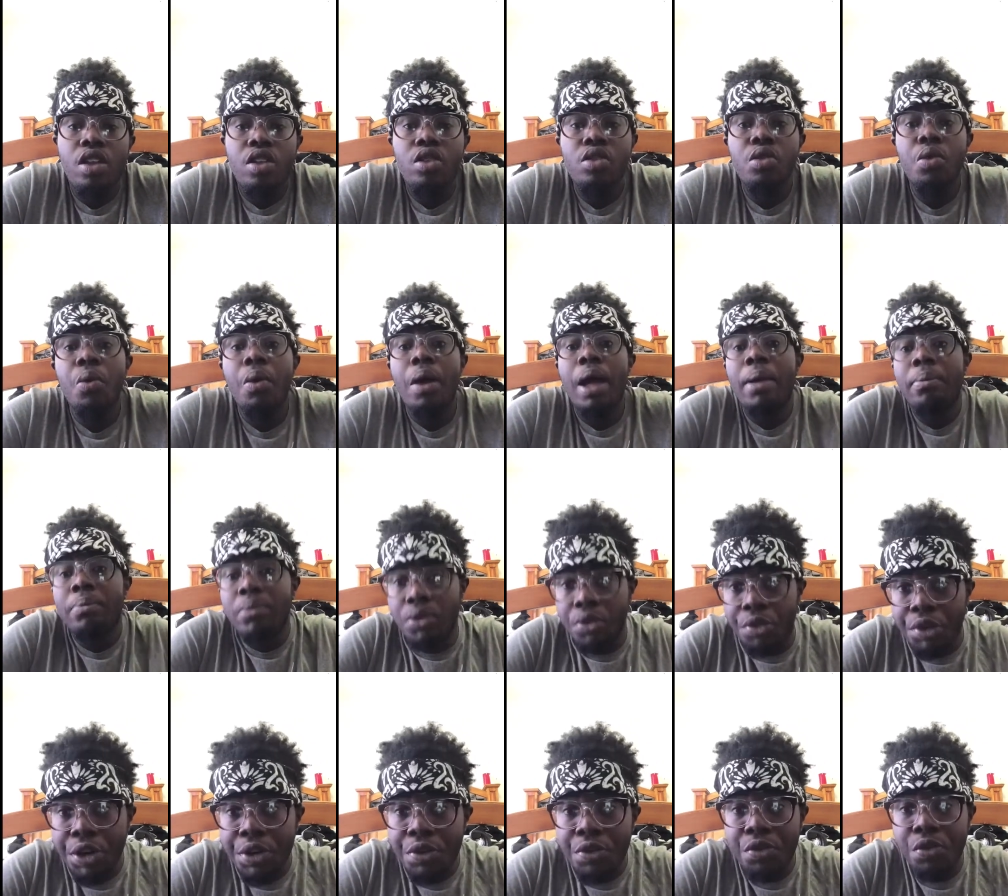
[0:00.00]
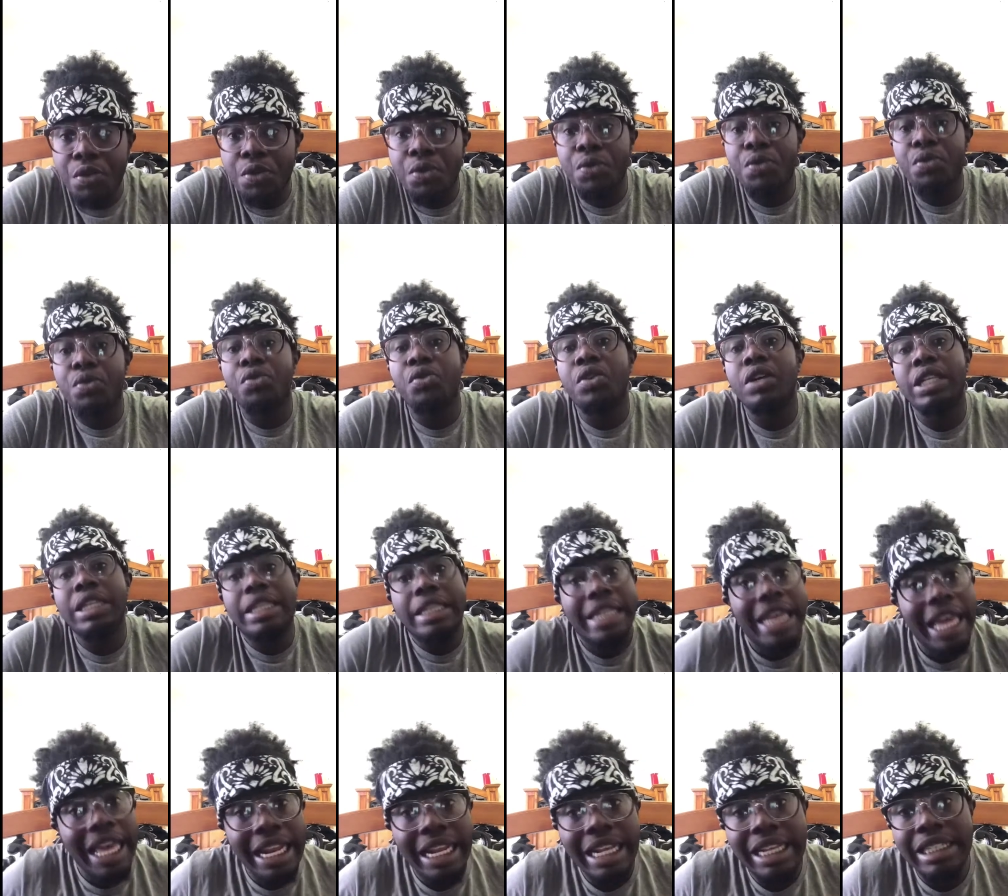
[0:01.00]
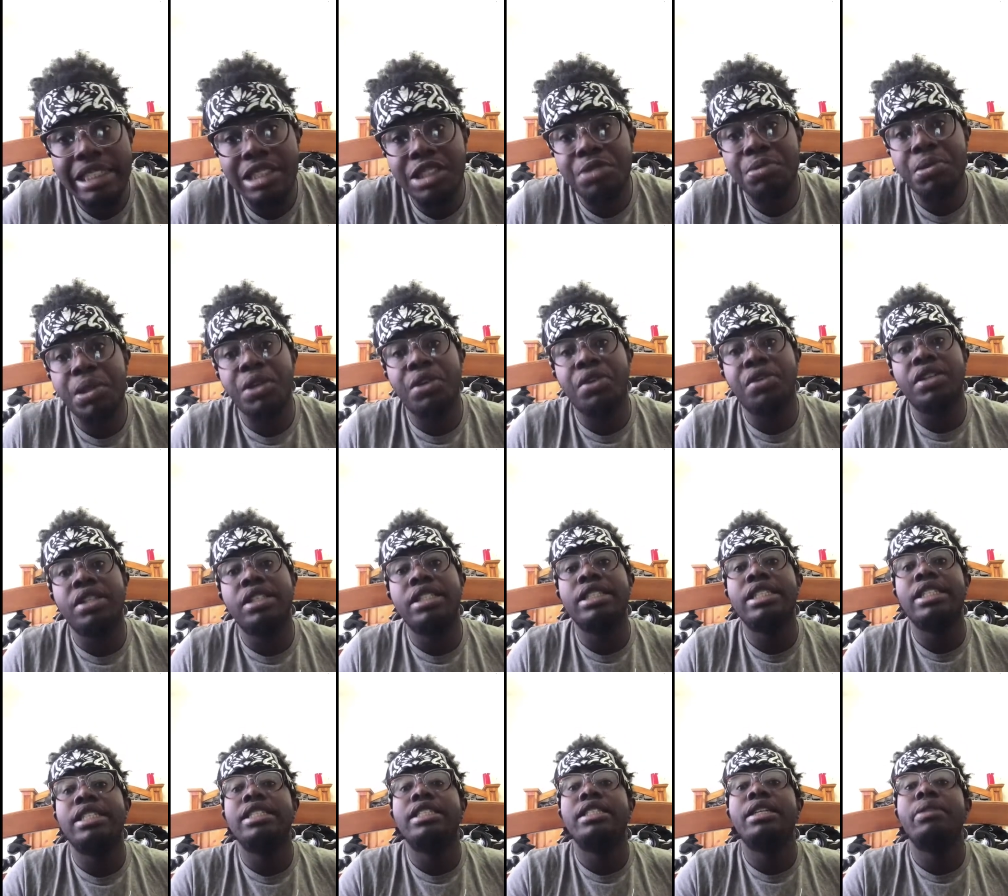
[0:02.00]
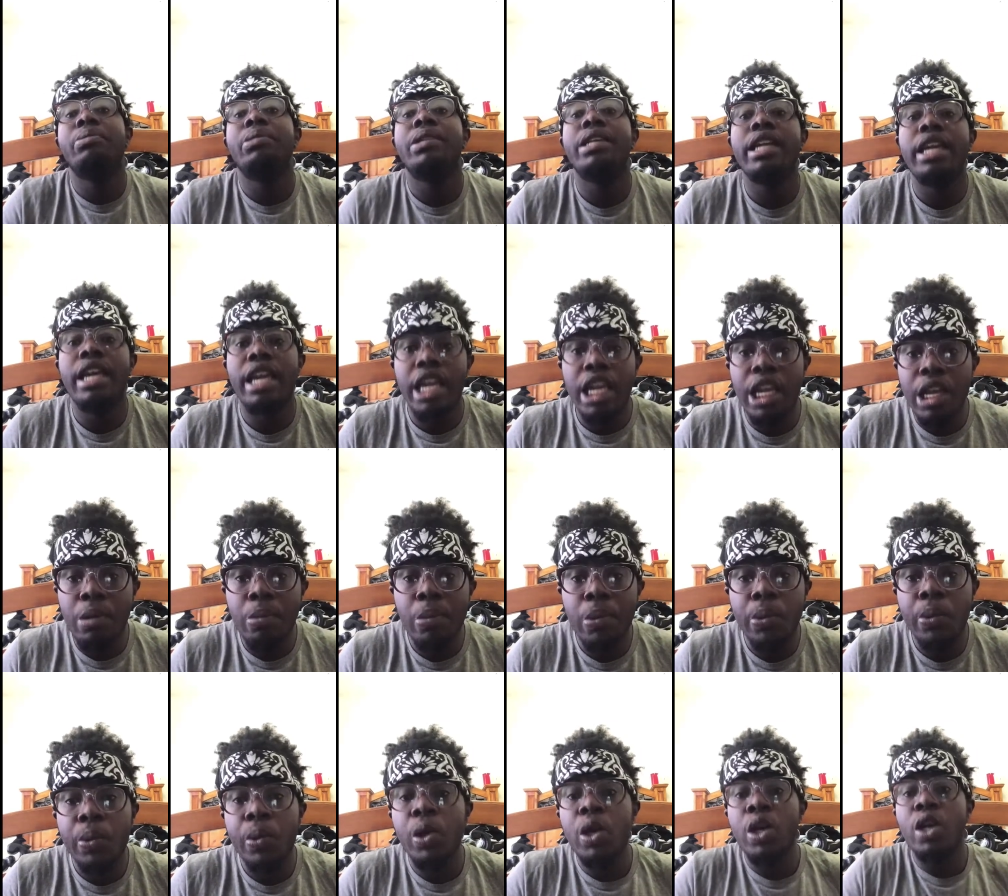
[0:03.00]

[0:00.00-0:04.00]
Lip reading: So I'm grateful for that experience and to be able